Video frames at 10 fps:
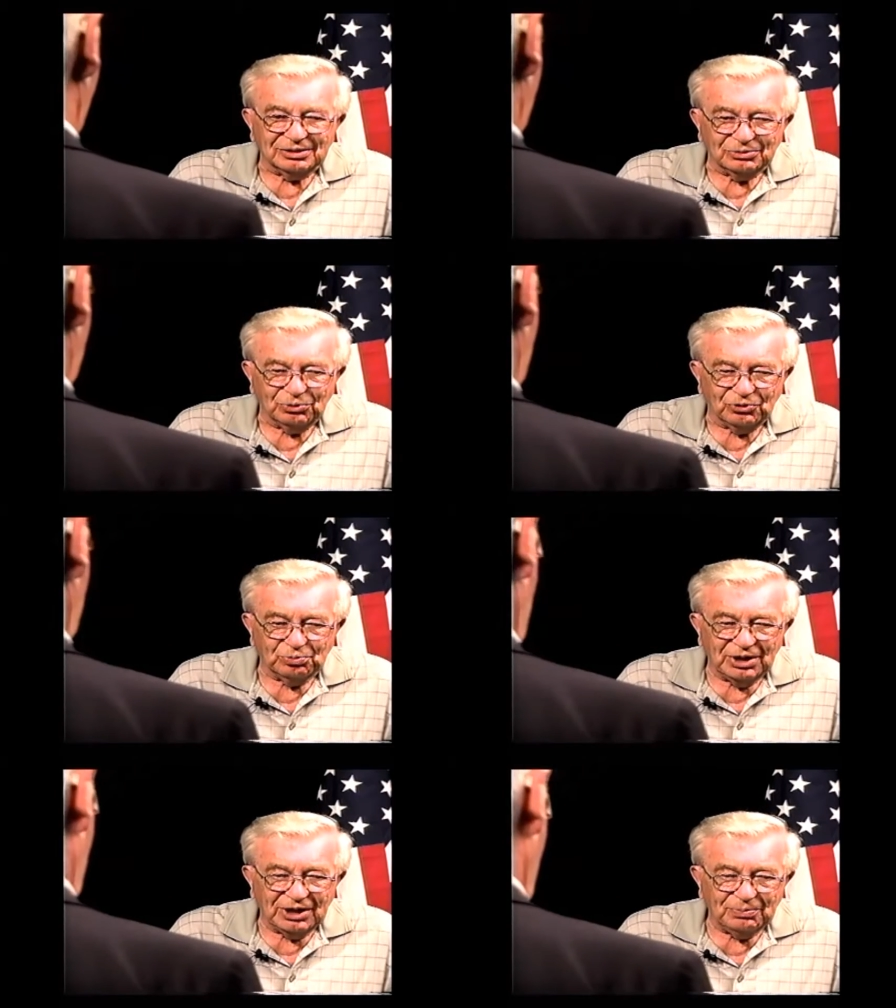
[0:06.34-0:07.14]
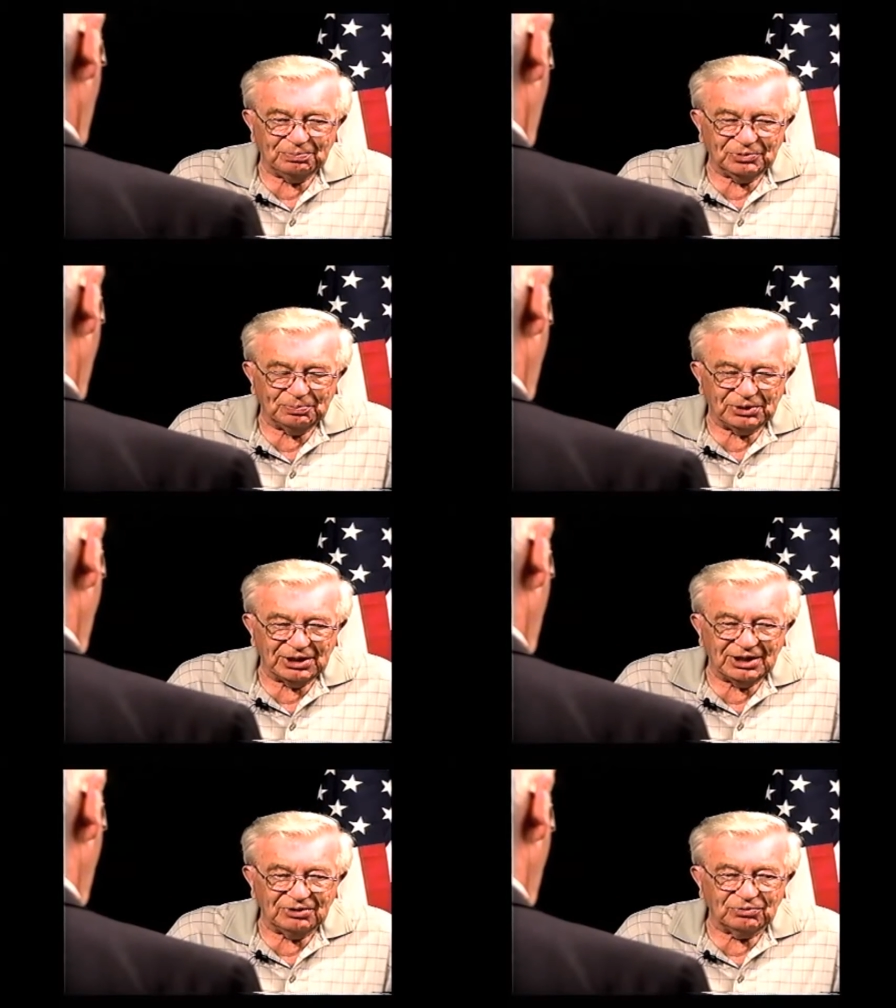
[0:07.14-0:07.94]
was the plane
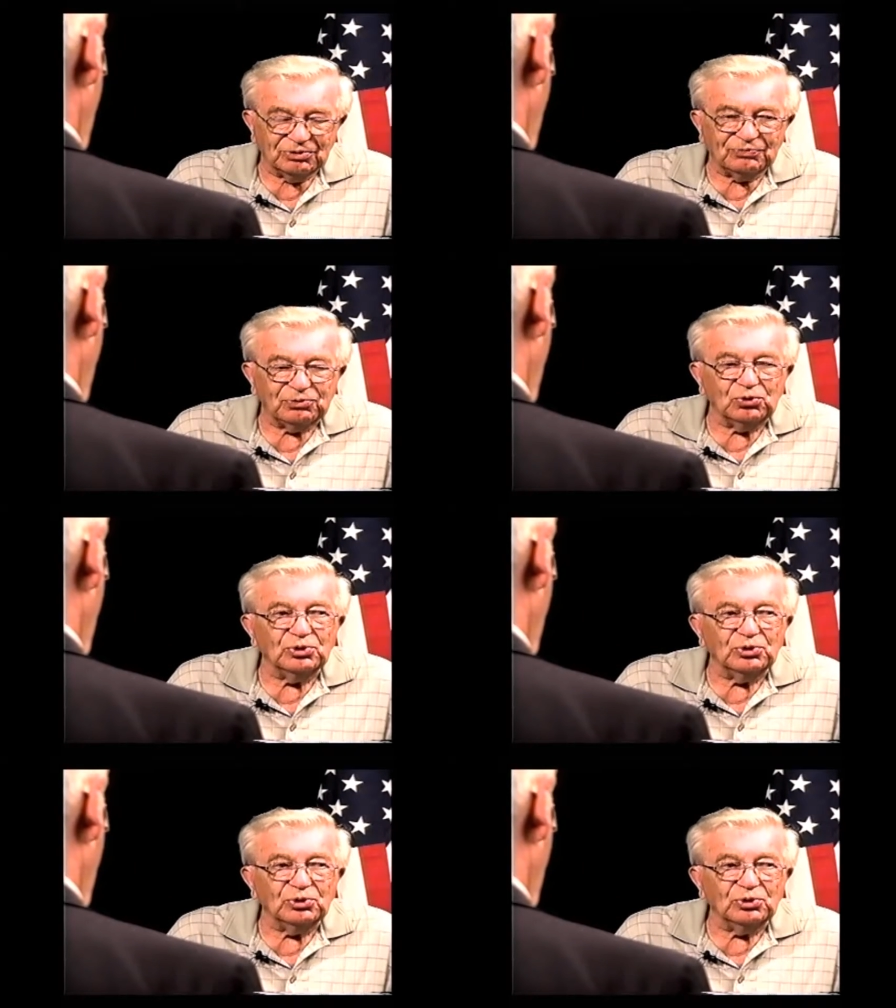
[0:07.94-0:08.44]
I flew